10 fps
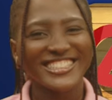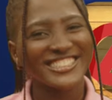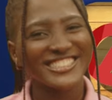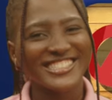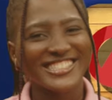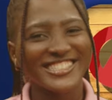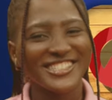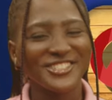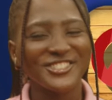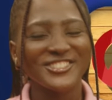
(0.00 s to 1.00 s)
It's
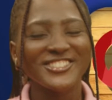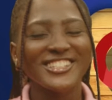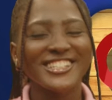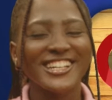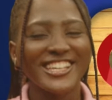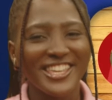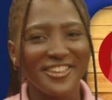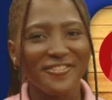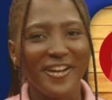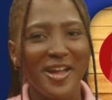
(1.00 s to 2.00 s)
still
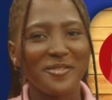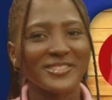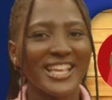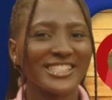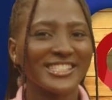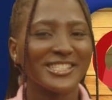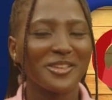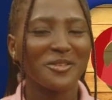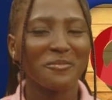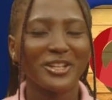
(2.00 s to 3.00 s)
E-Vibes, the
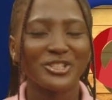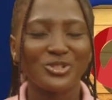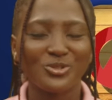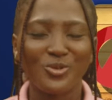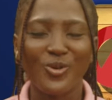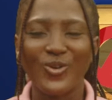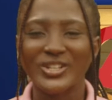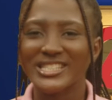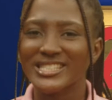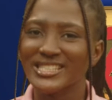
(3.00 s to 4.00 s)
entertainment show
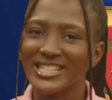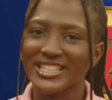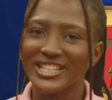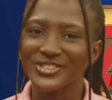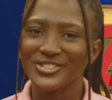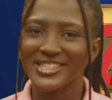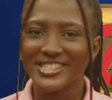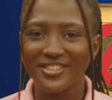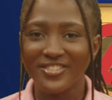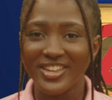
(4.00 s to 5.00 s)
on Signature
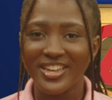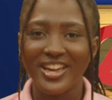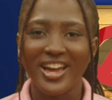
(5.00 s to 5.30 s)
TV.